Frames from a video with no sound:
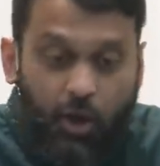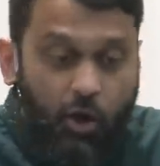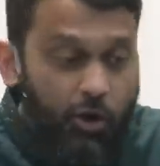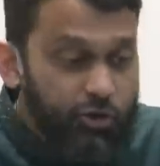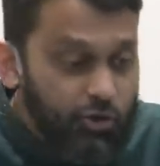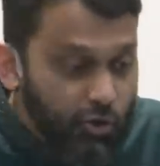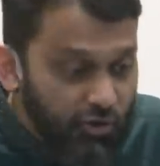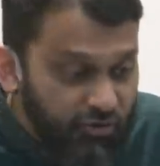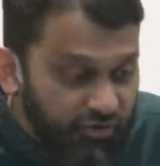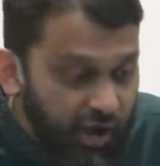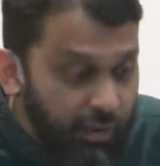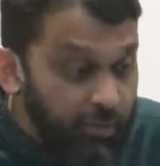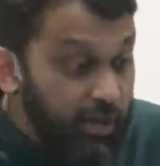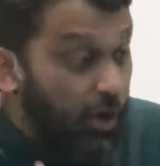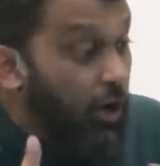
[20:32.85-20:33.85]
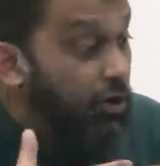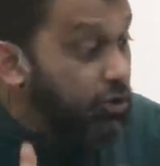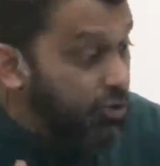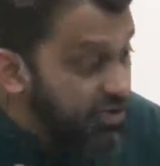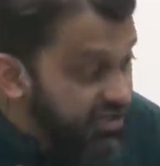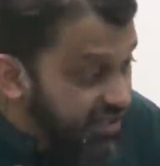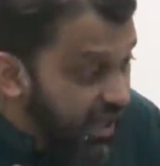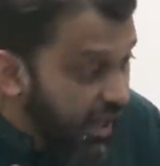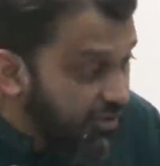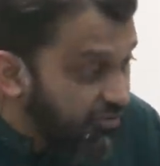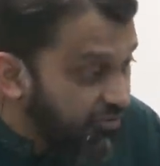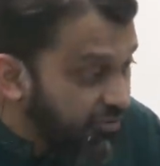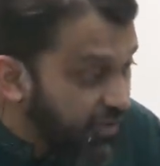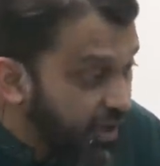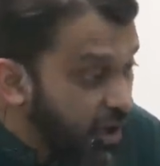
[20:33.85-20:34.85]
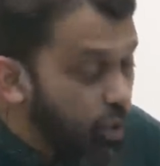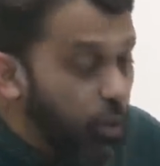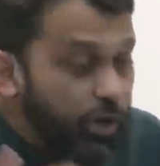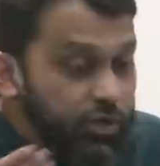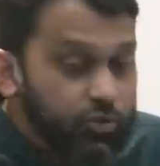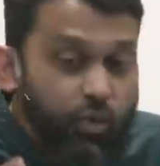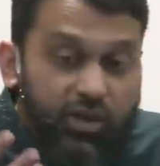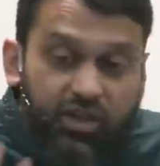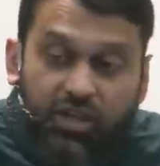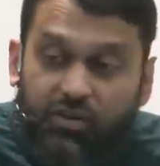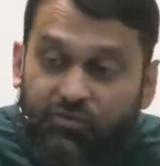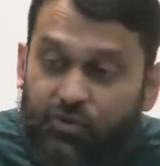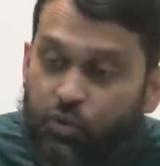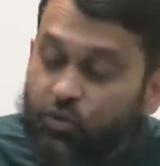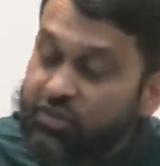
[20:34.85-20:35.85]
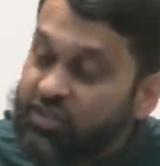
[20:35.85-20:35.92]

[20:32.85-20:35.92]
on your family, on yourself? What will give you the